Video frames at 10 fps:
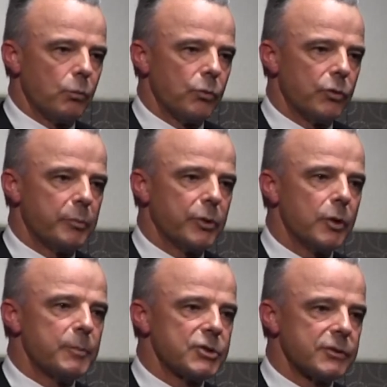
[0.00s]
The
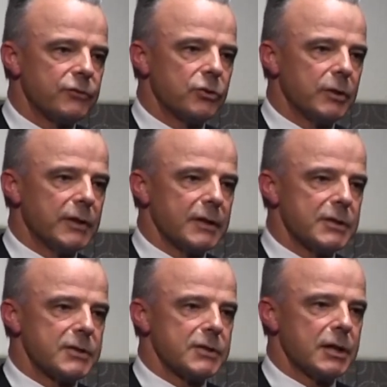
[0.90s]
purpose of doing
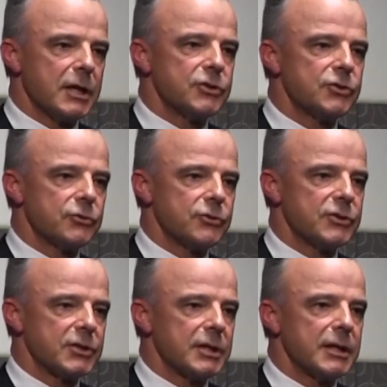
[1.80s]
this is to
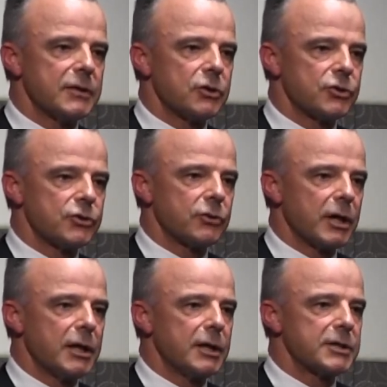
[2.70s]
see that
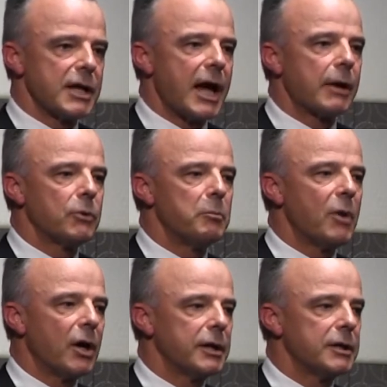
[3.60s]
Australians are
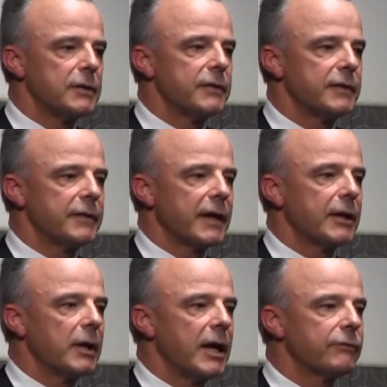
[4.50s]
reminded that
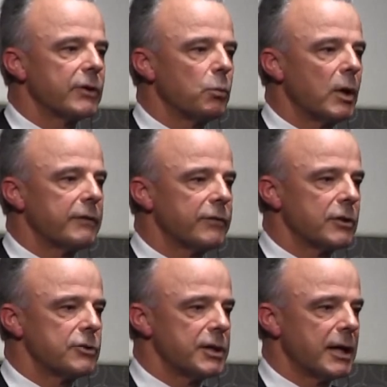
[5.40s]
every one of
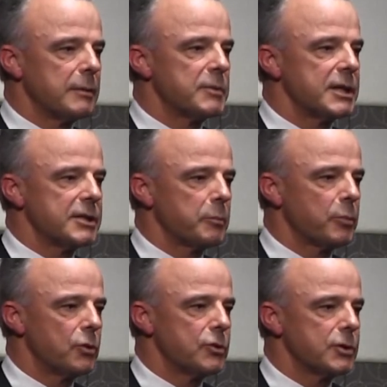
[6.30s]
those names is a
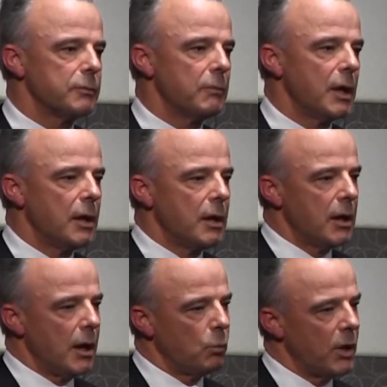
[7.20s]
person,
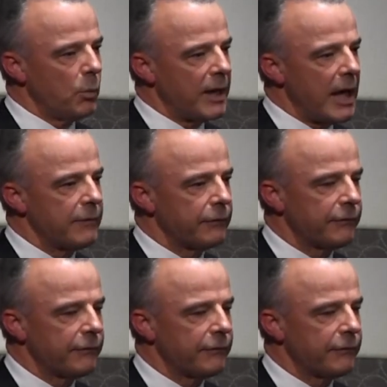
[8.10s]
And where we have a